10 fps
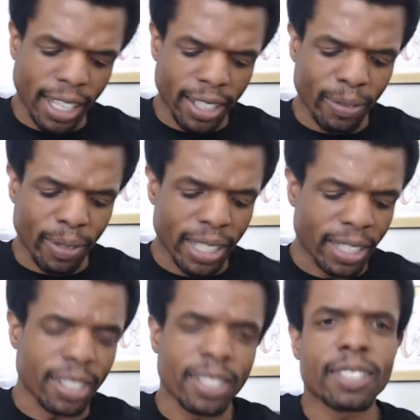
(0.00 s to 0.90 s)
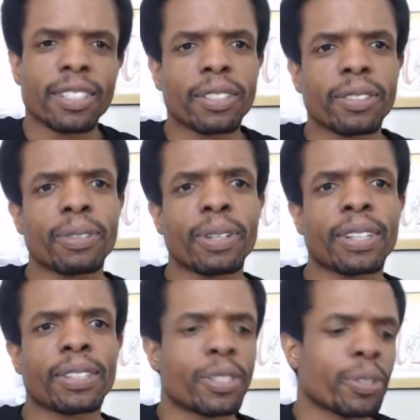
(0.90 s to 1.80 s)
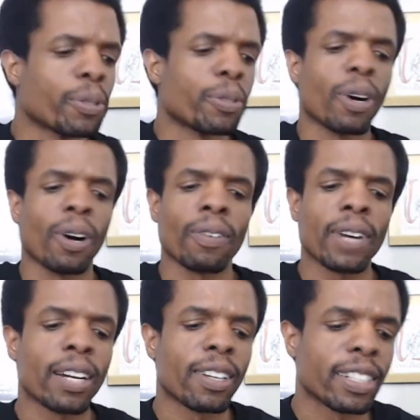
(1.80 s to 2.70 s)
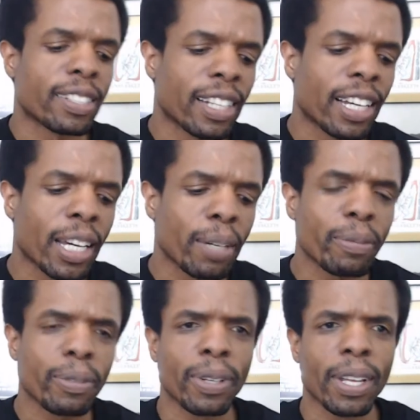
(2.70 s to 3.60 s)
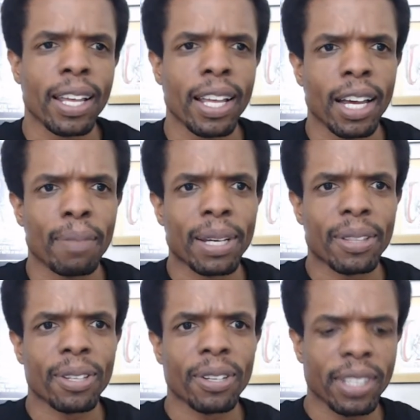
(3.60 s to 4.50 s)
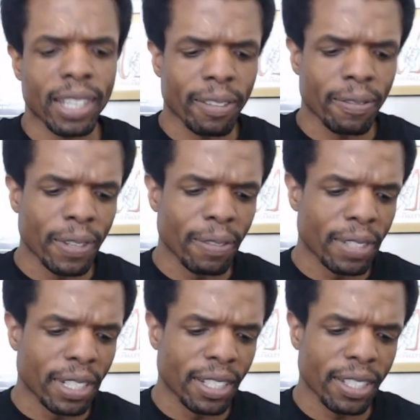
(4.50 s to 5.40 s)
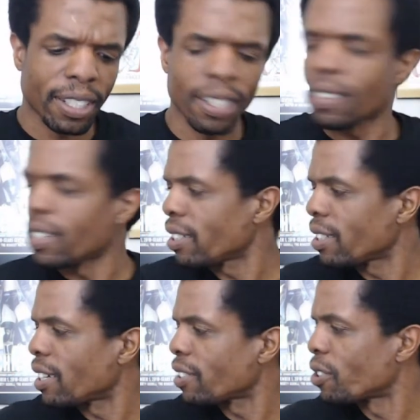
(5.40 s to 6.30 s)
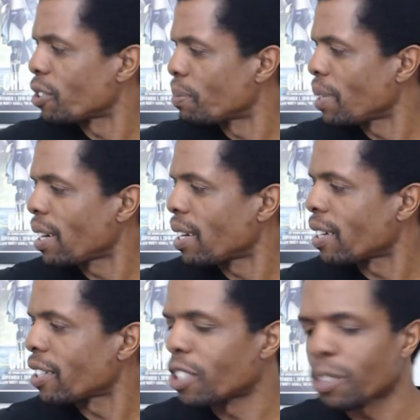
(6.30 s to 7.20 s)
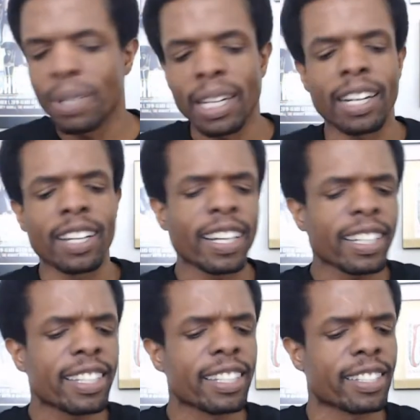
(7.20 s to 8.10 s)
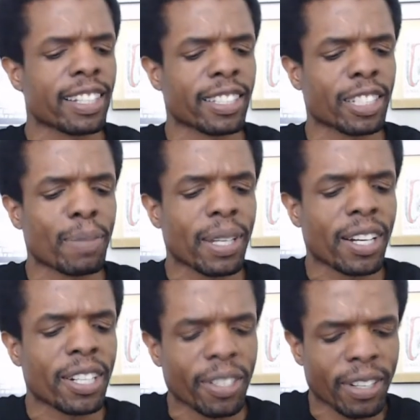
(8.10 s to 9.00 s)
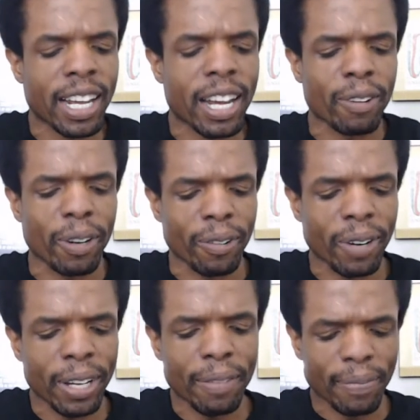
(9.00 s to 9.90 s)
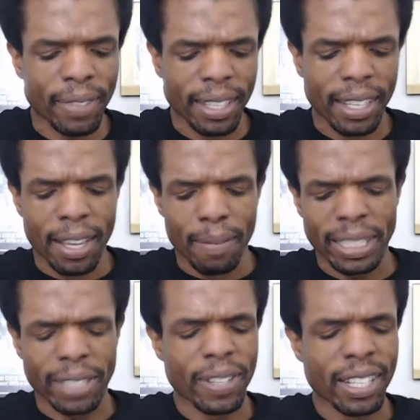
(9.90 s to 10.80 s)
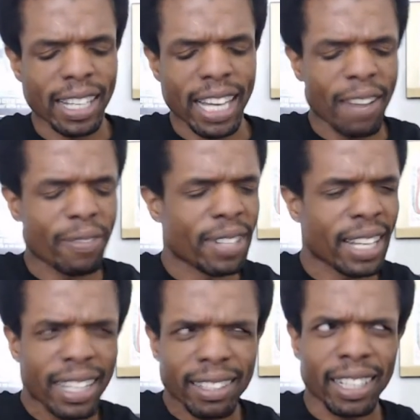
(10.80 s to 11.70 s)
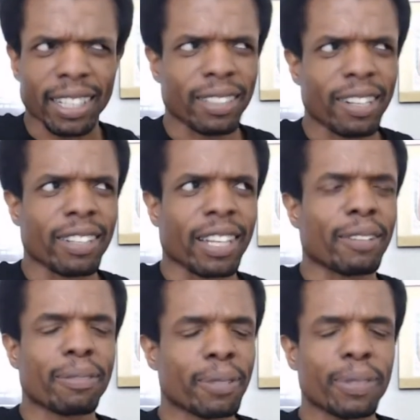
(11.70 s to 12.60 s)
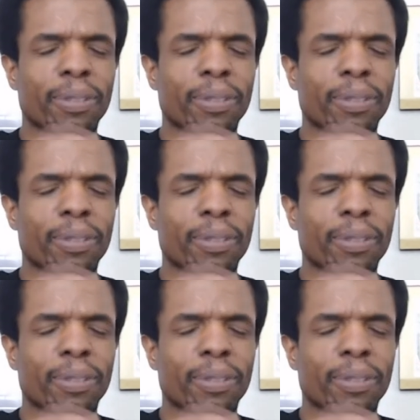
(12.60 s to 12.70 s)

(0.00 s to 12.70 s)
And we can still do all right on the time. I'm at 38.50. All right, not too bad, not too bad. I like these things to be under an hour, right? Because I feel like after that, like, okay, what,